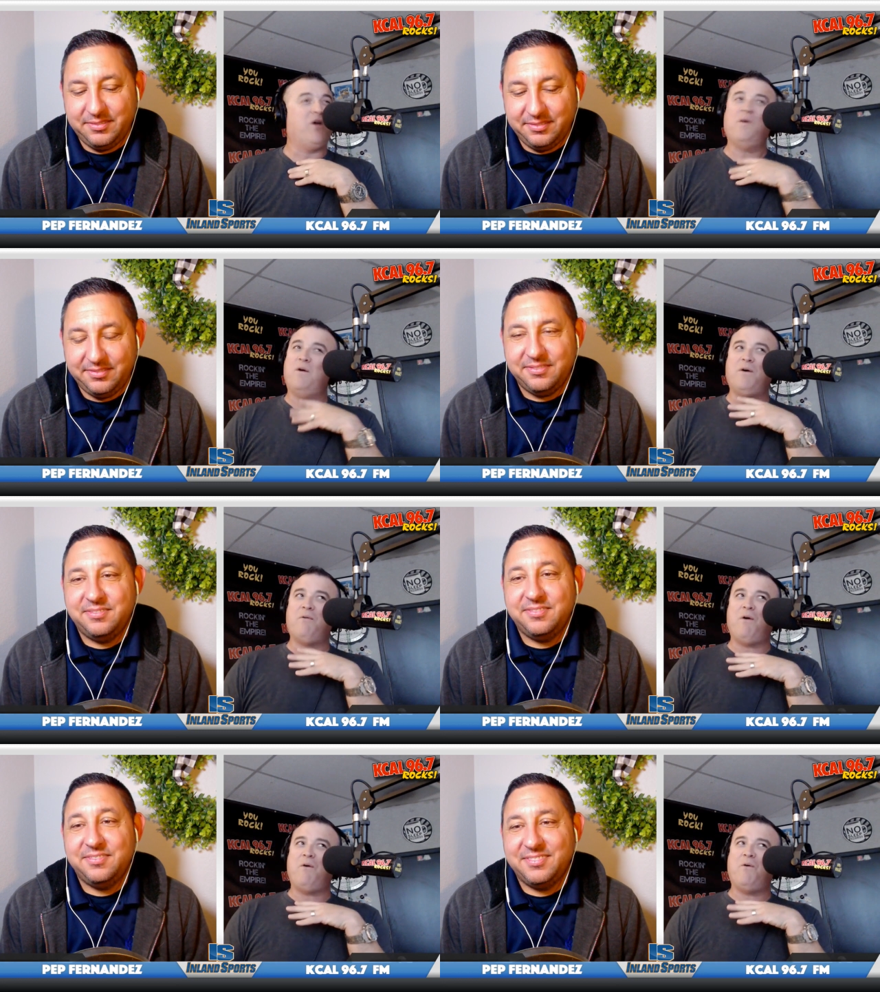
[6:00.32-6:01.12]
Speaker 1: like, oh, oh,
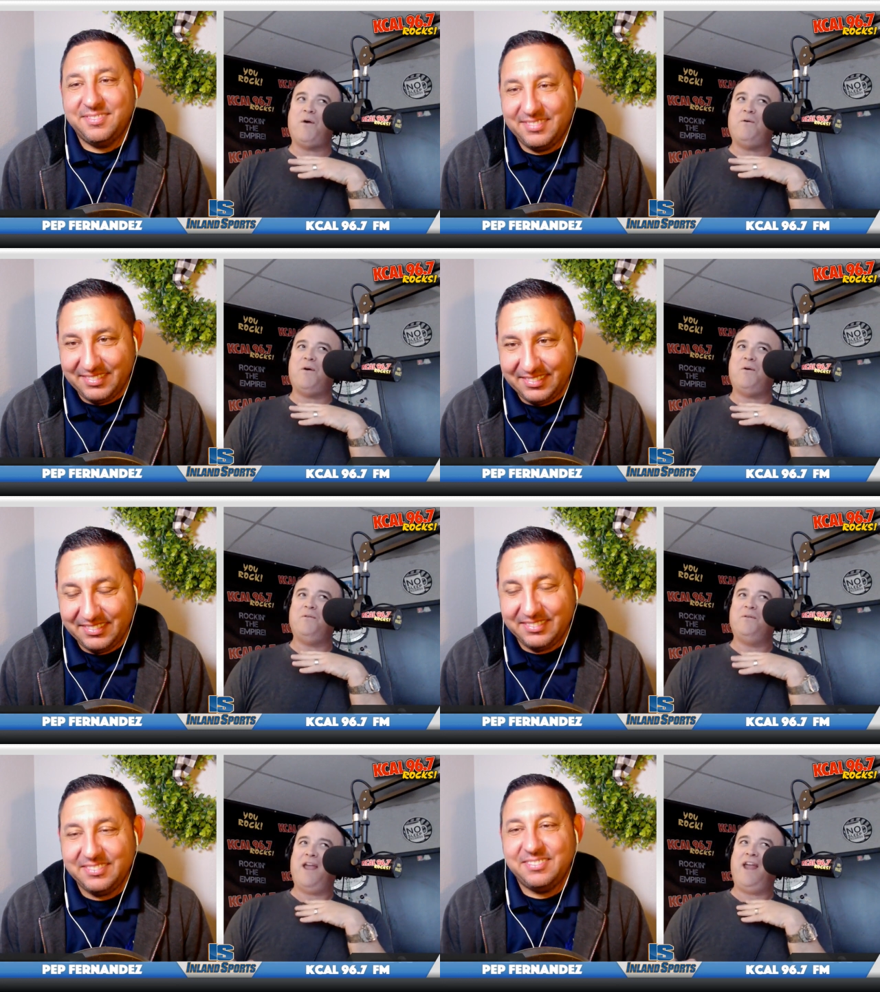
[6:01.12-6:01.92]
oh, oh, oh,
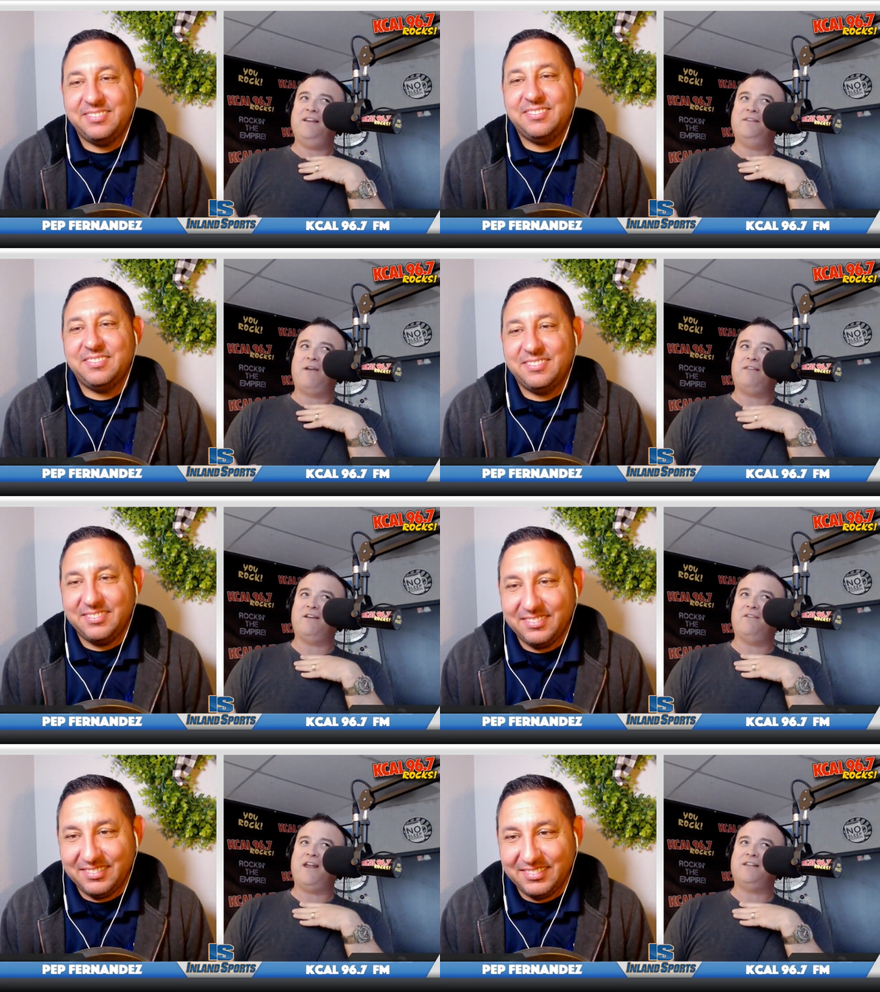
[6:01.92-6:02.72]
oh, hating right
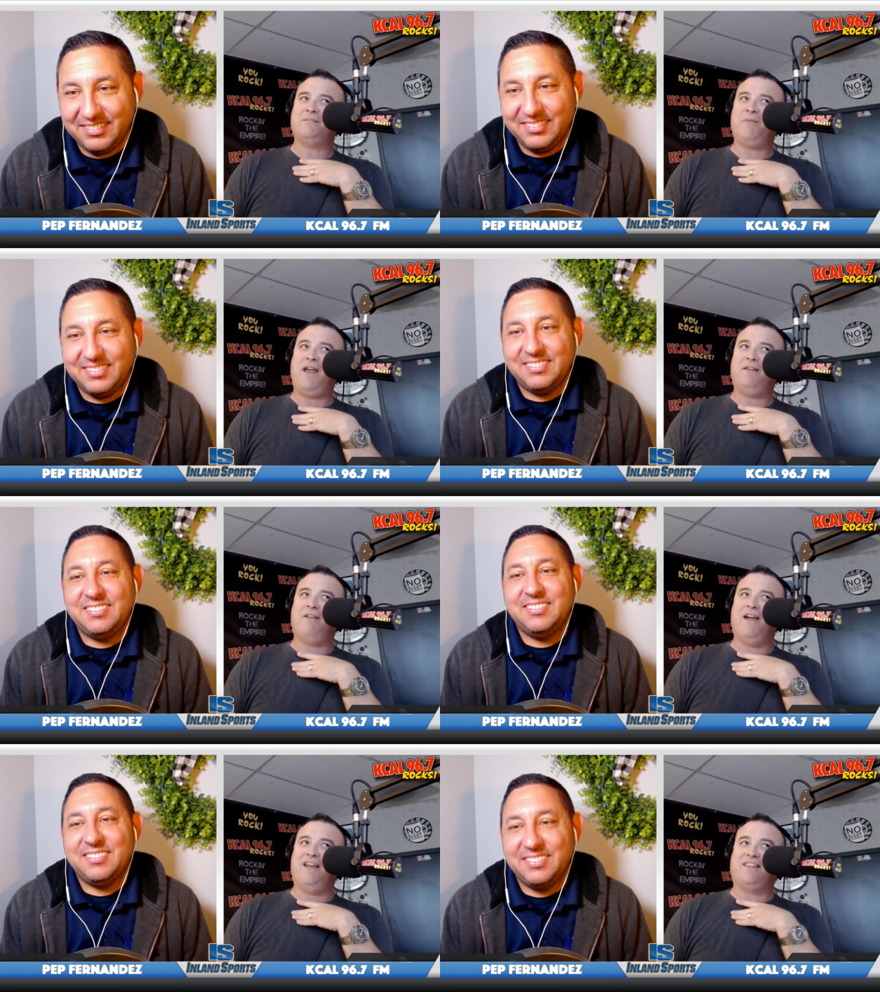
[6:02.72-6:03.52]
there. That is some hate
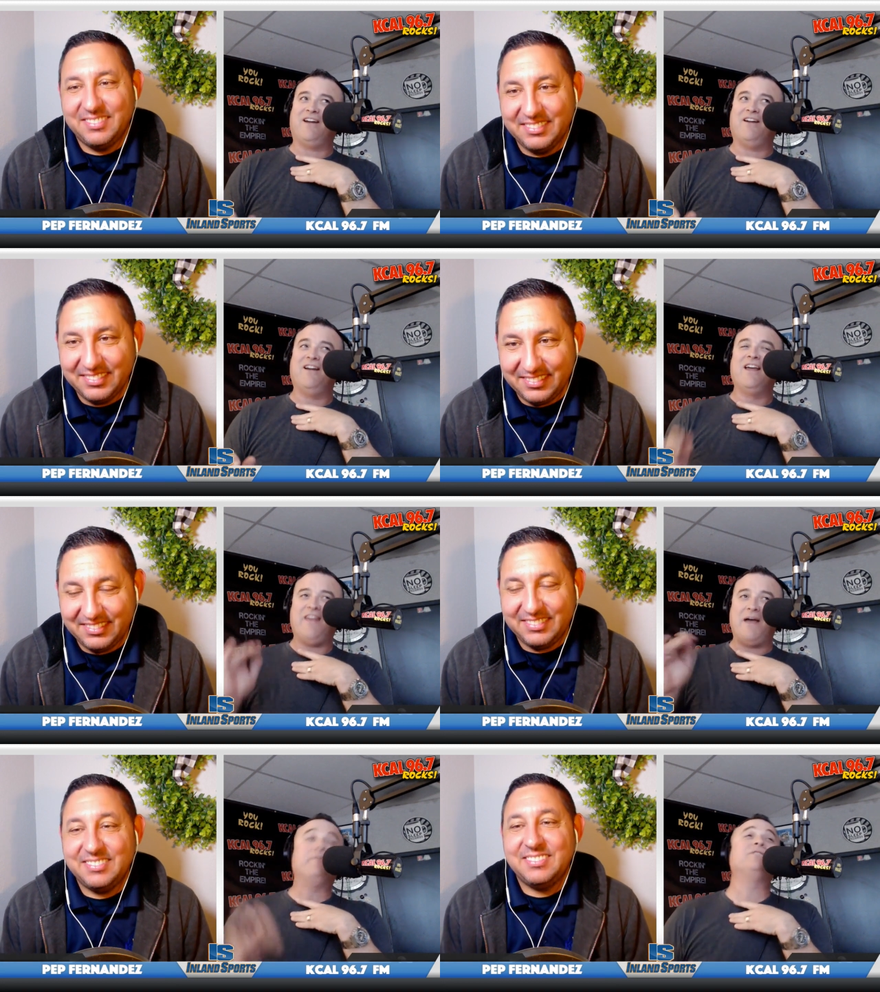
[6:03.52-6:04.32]
right there.
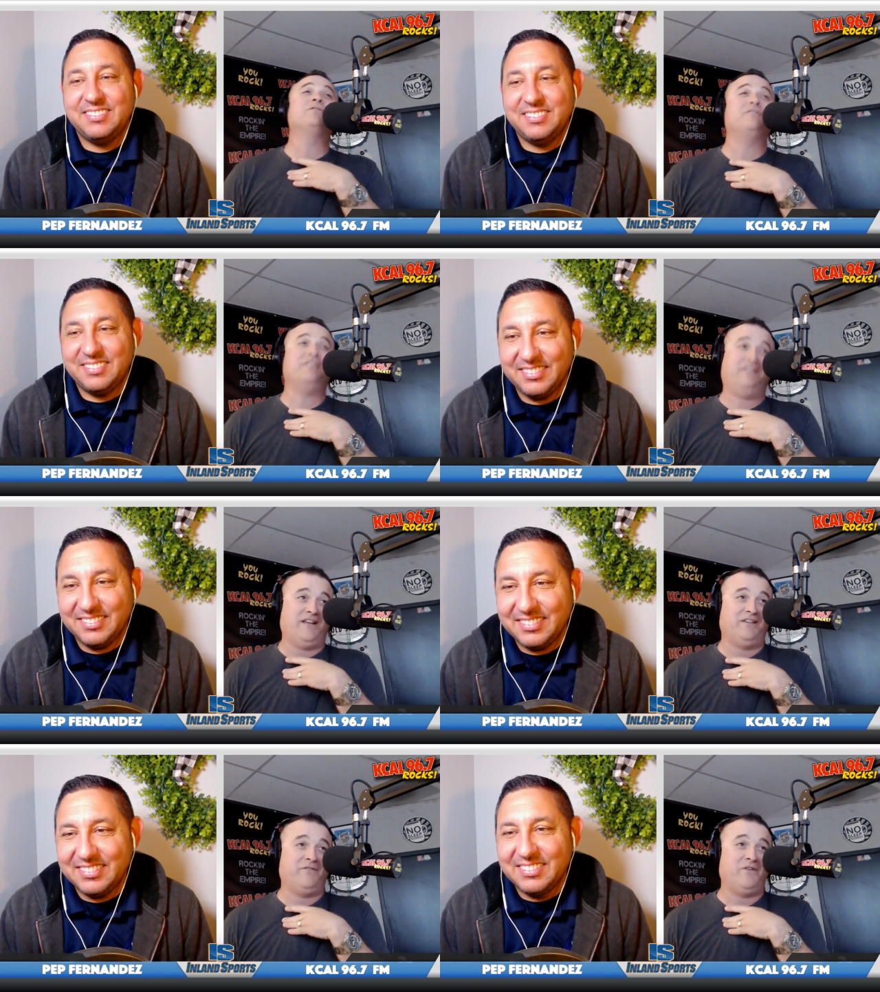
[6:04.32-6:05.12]
That means you're
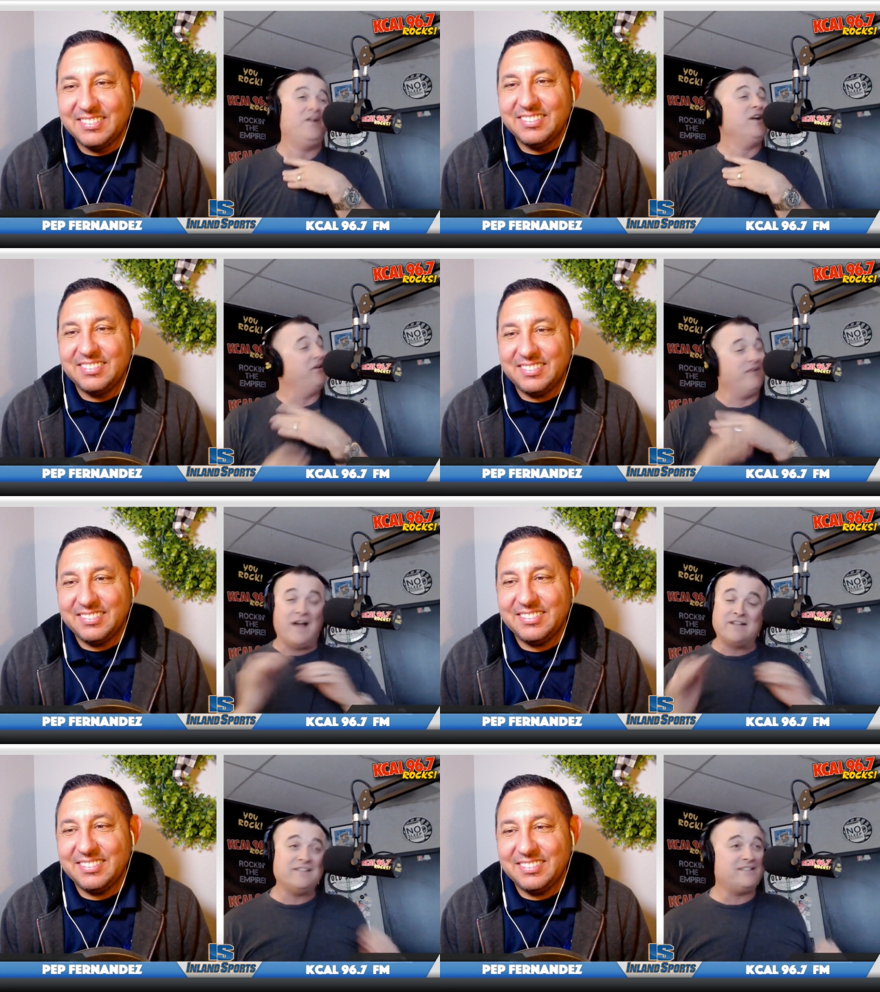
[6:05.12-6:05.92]
successful. You're
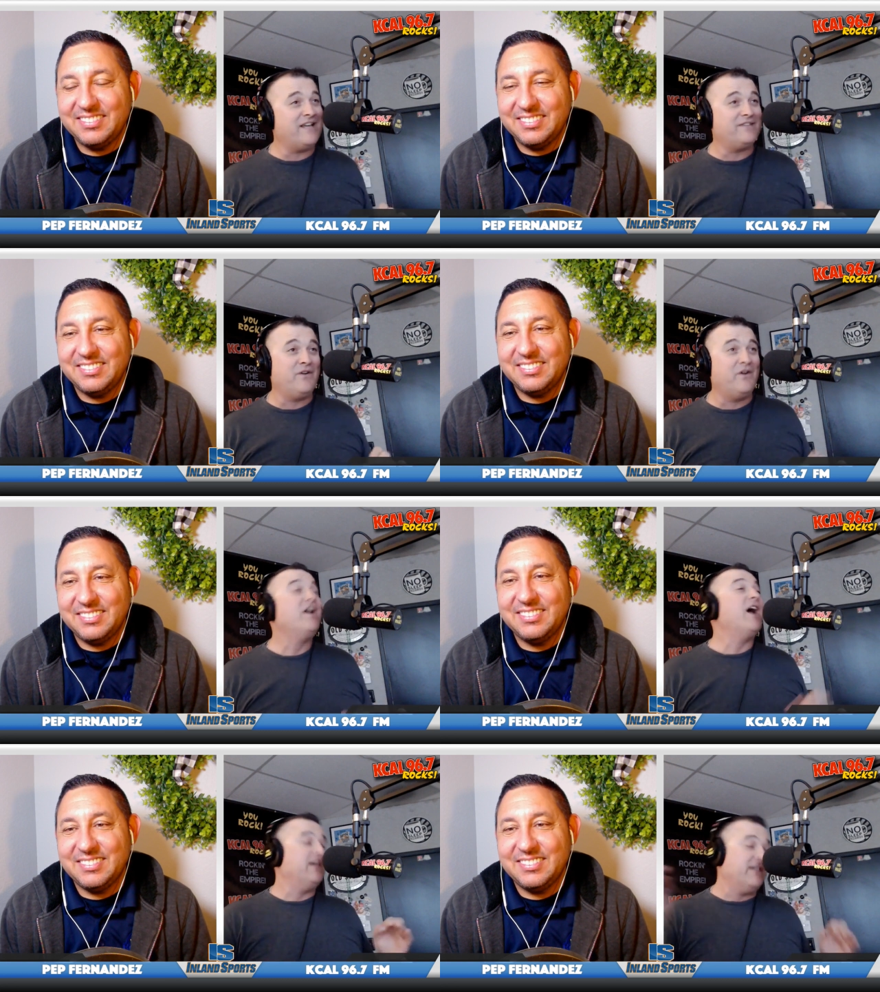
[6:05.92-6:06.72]
not
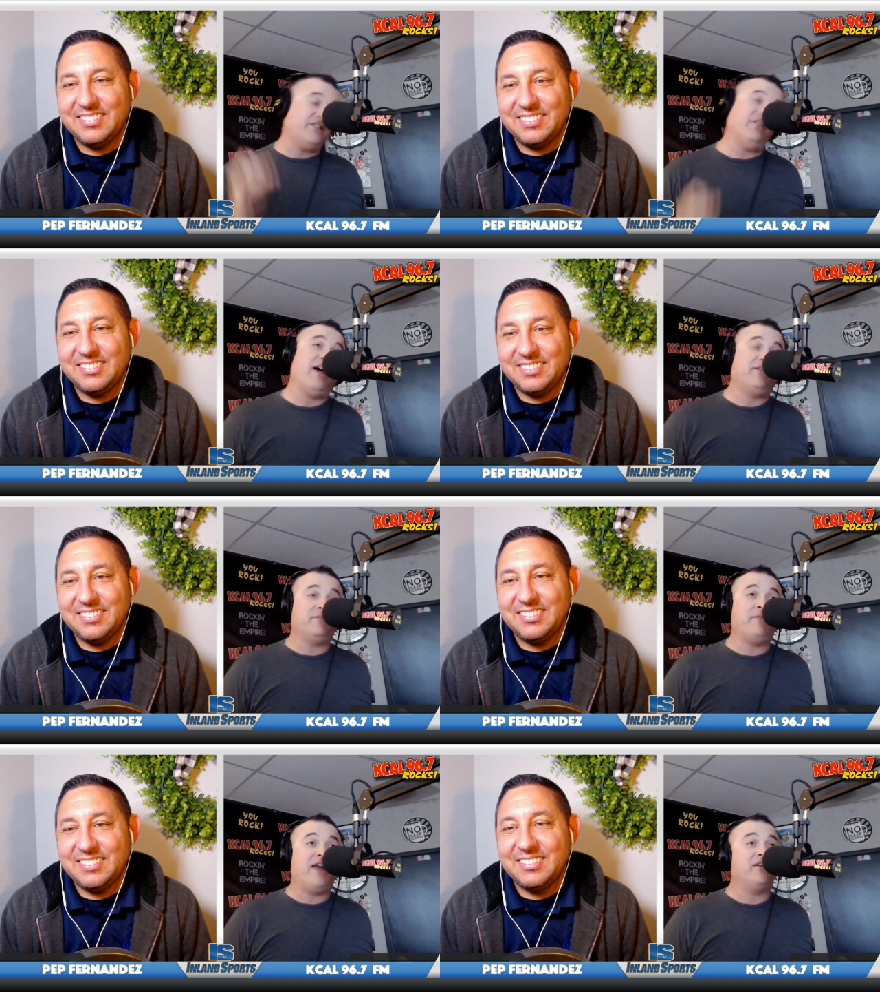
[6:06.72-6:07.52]
successful unless you have
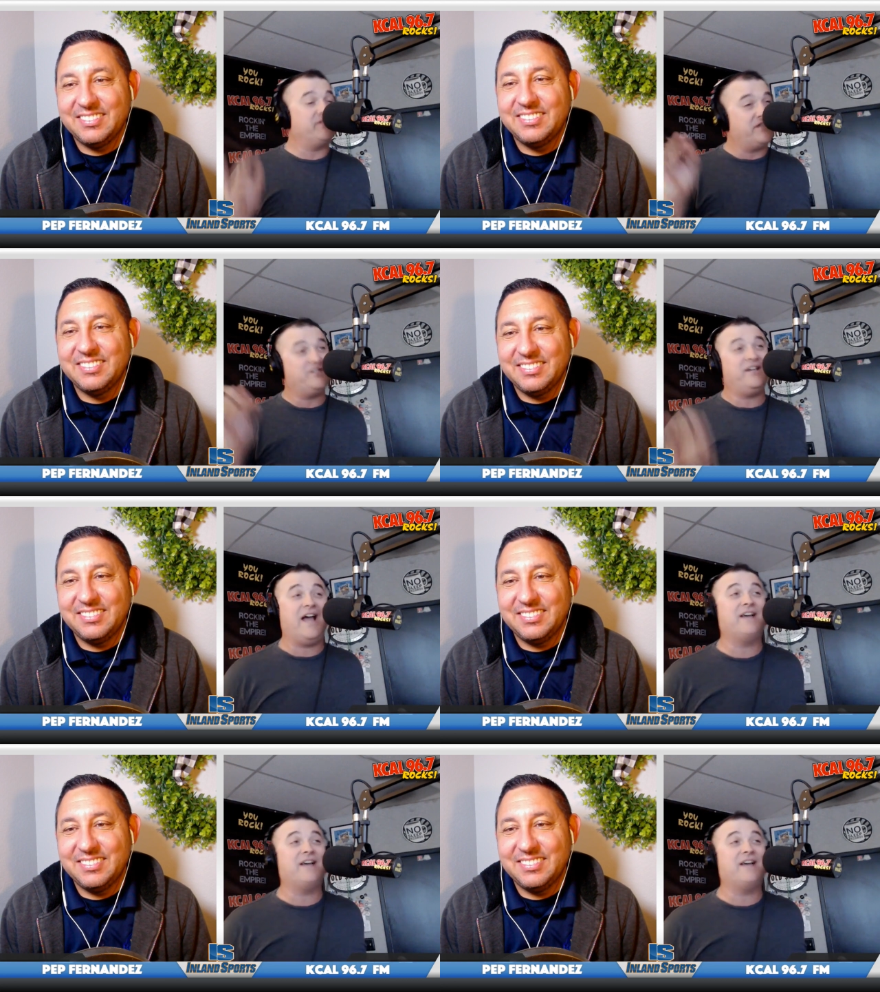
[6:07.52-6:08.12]
some haters, and she